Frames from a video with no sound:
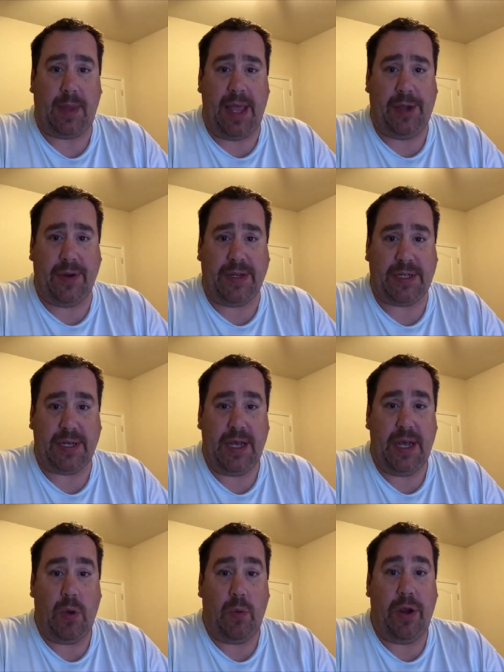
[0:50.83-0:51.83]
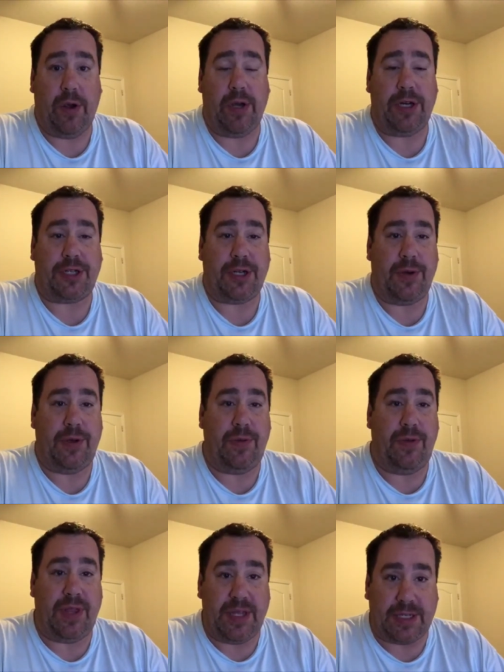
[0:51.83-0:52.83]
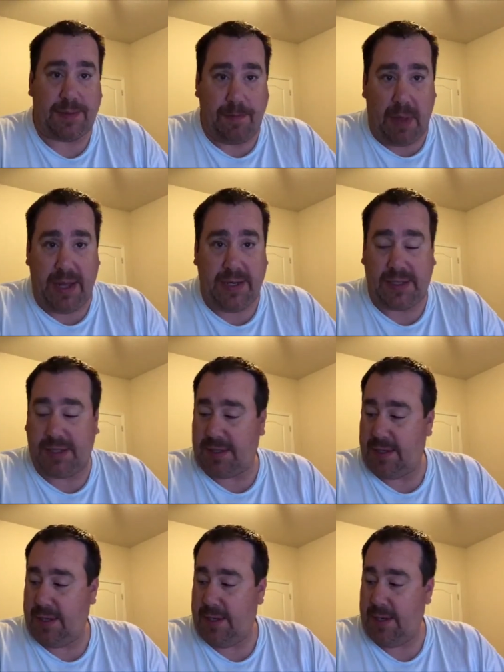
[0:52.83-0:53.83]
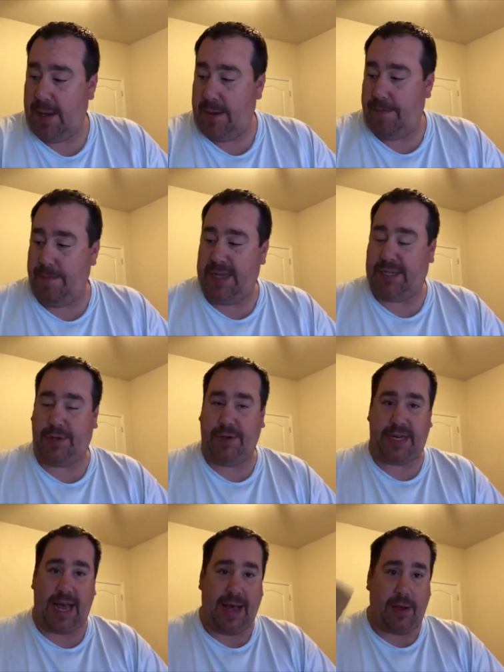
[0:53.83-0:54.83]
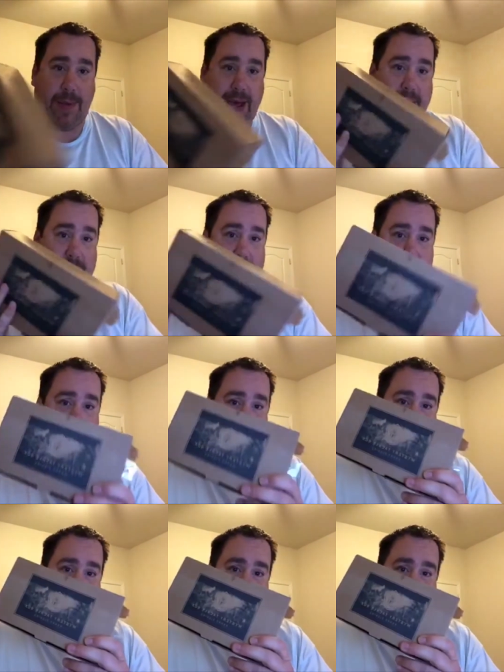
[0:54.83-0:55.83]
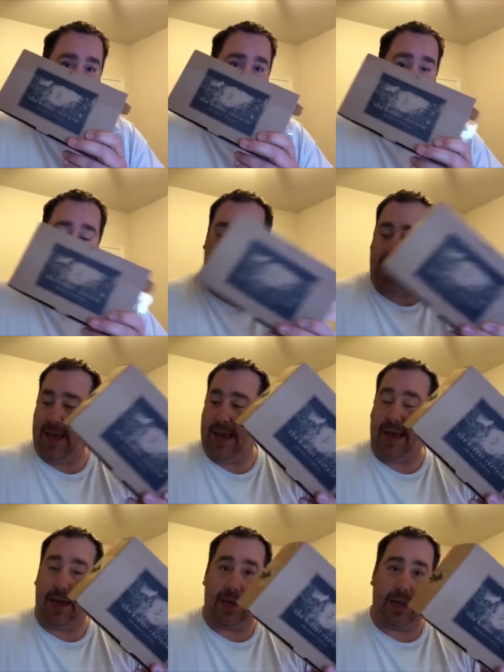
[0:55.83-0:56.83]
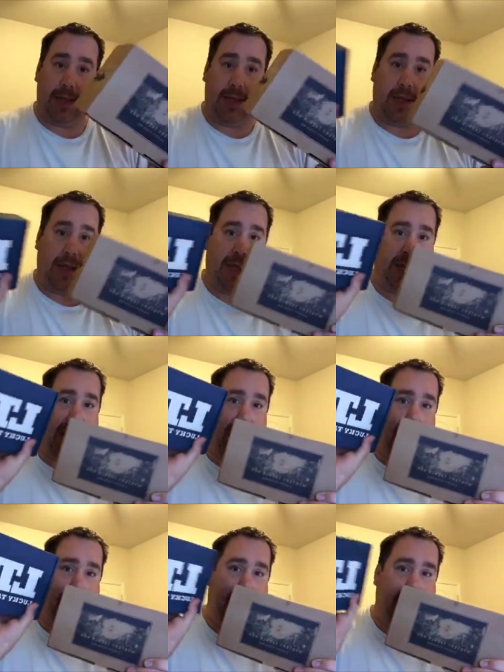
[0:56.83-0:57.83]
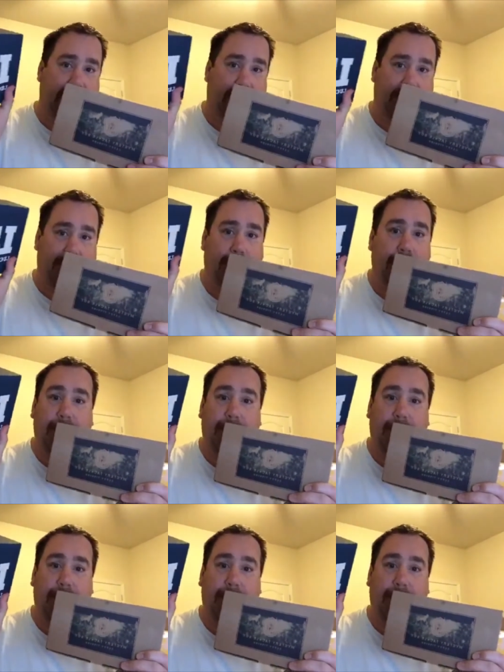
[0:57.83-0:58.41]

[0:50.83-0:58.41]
hey Chris, we are going to show you this month's Mystery Tackle Box and Lucky Tackle Box.